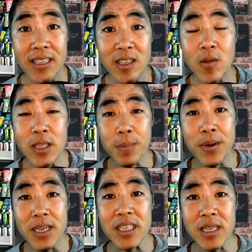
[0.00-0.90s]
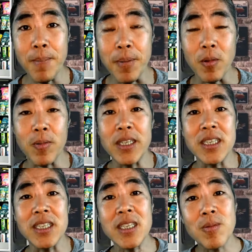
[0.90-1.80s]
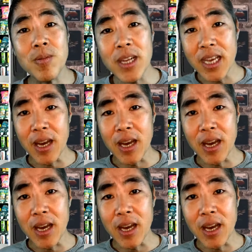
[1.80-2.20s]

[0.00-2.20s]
So it's pretty simple, which is it's really